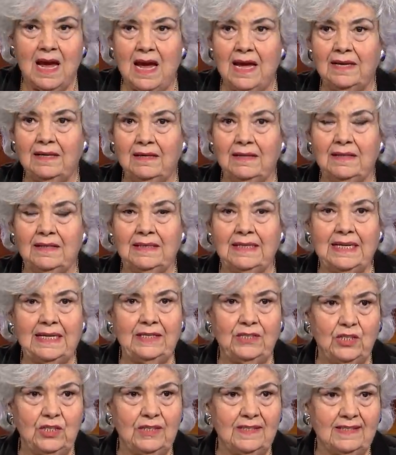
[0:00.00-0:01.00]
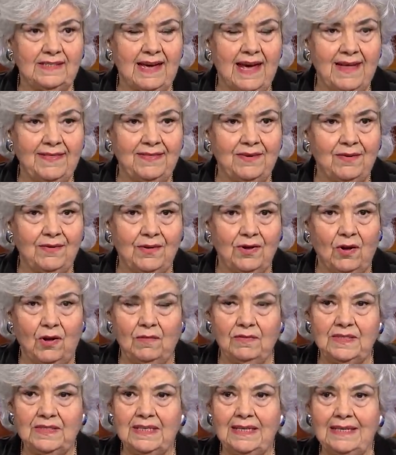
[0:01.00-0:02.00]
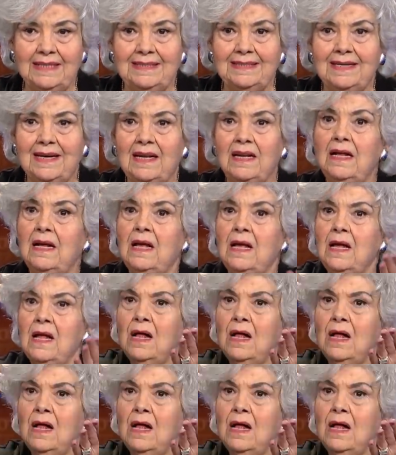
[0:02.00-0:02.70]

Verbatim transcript: And he just sat there, and all of a sudden he said,